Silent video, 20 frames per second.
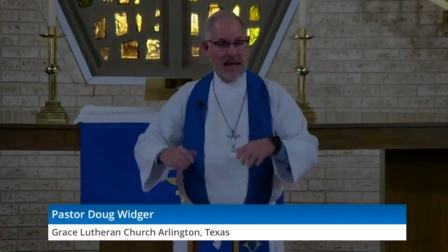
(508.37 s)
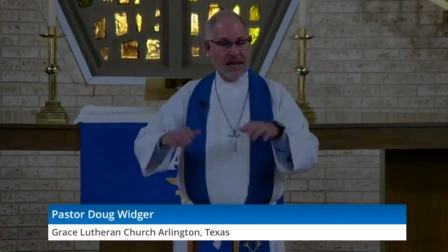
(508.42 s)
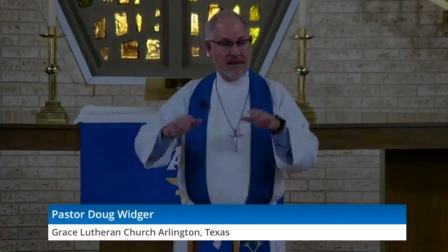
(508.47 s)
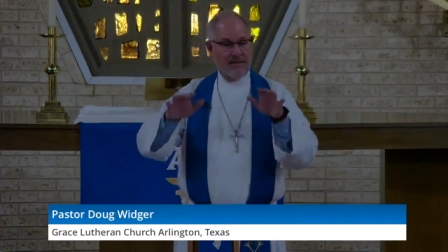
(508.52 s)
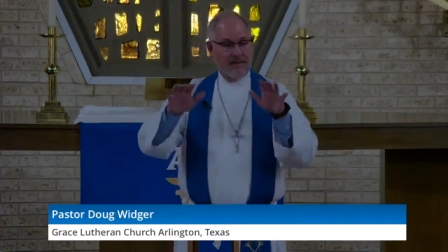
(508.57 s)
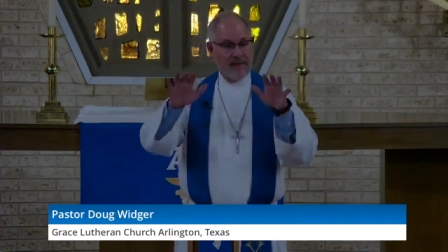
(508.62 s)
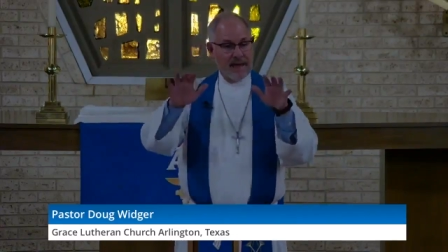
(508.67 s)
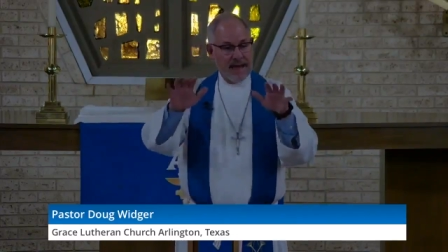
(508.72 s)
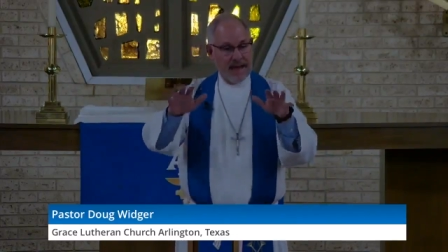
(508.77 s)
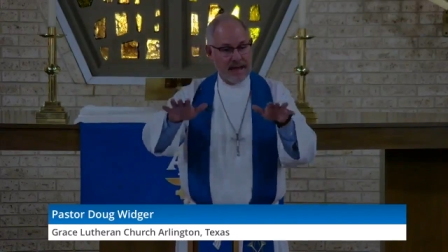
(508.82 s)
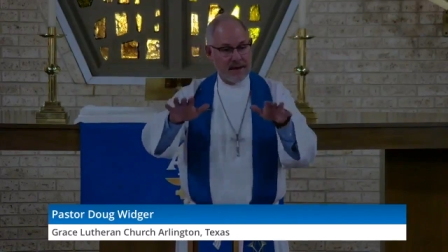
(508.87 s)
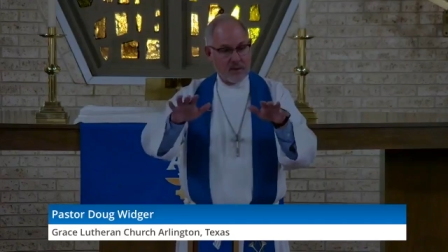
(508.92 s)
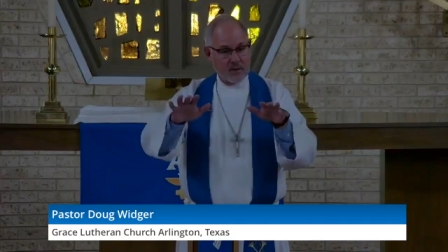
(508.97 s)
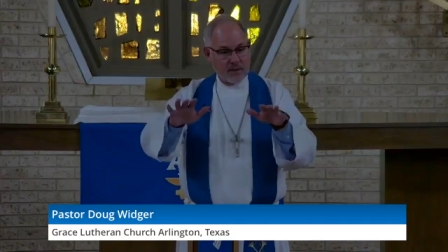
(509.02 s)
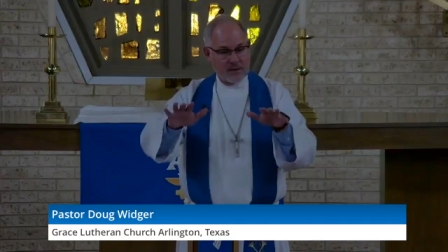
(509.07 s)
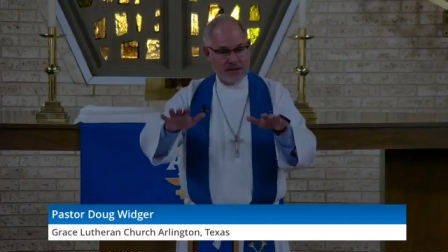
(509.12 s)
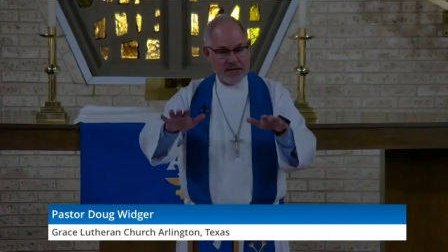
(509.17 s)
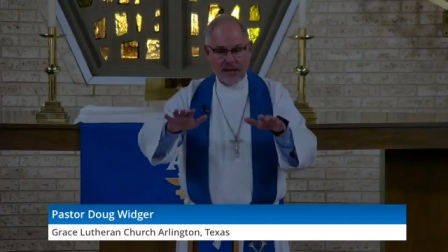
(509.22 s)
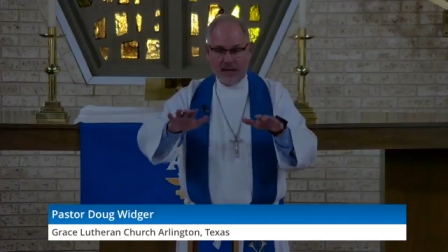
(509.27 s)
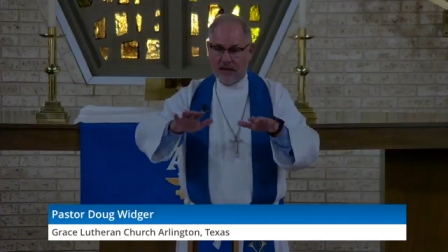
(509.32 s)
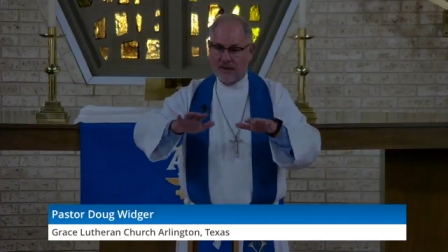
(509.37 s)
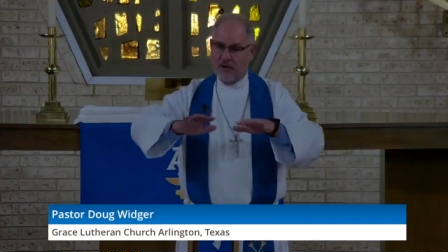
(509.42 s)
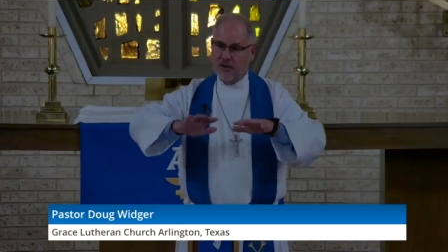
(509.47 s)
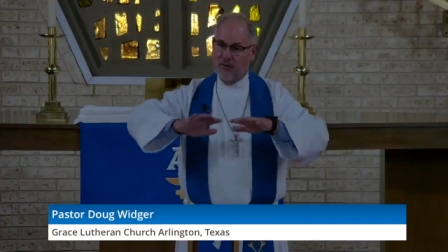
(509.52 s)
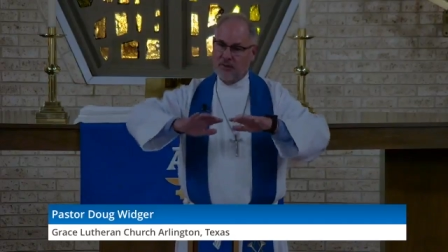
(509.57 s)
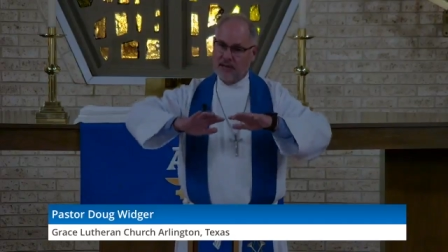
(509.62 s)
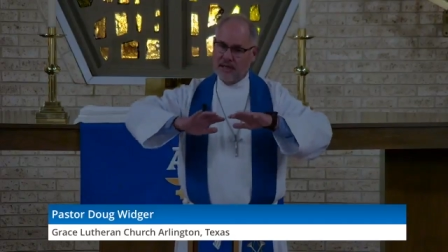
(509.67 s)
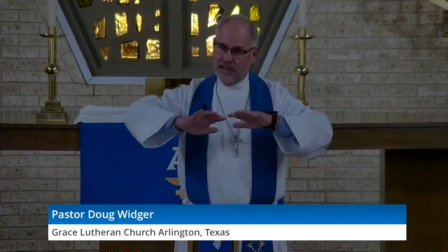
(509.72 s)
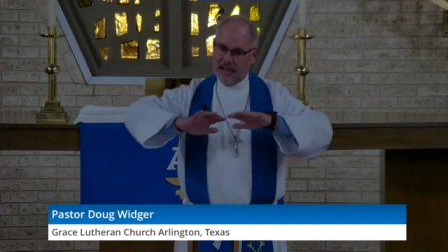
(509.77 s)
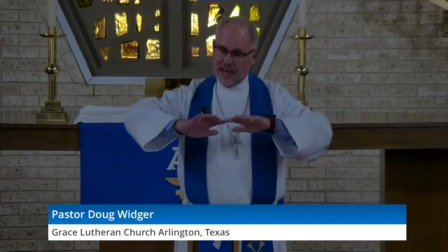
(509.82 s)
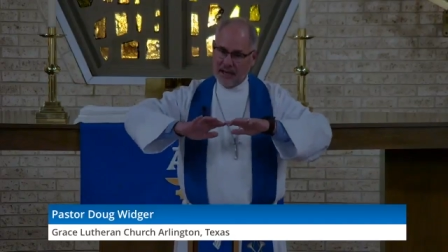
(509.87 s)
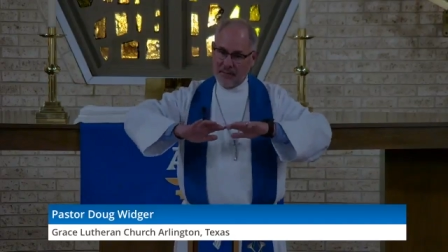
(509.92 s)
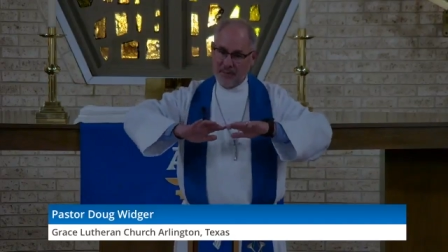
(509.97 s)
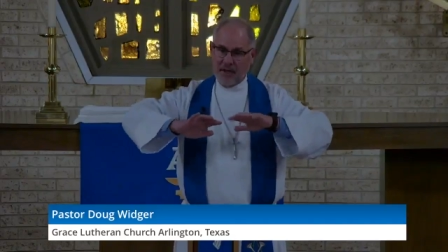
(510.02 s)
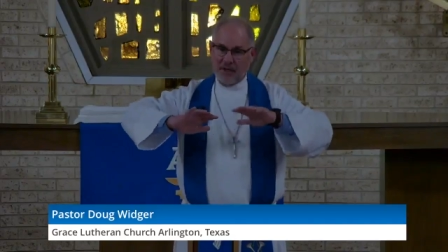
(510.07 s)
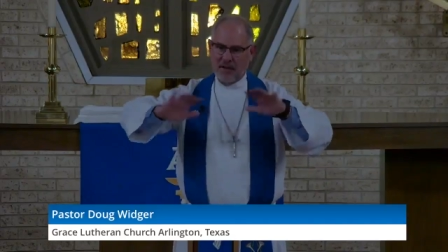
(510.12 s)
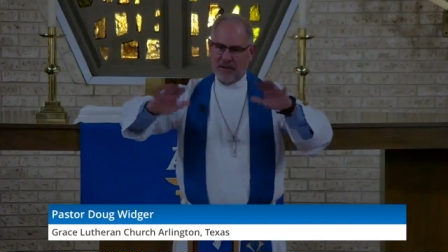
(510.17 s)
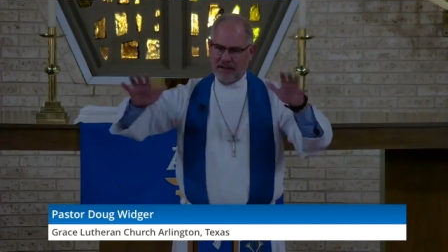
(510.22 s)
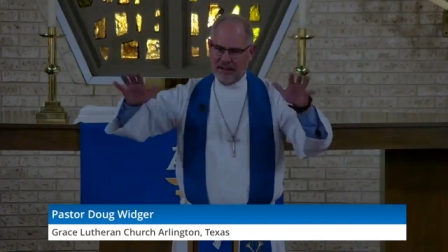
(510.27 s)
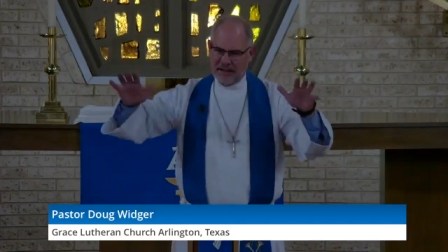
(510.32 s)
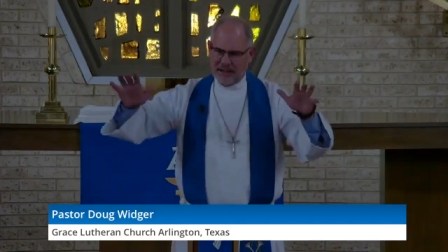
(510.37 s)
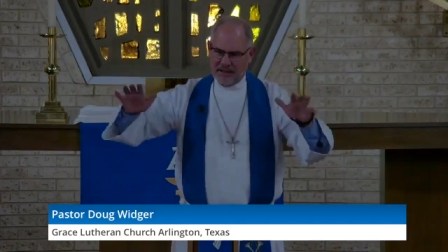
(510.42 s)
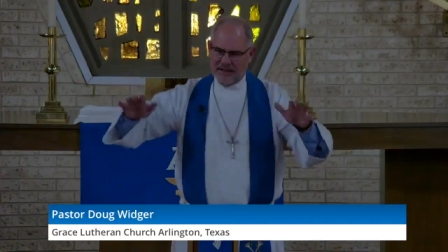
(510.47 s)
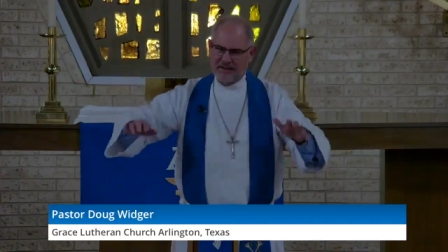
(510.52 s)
And that was how you became clean.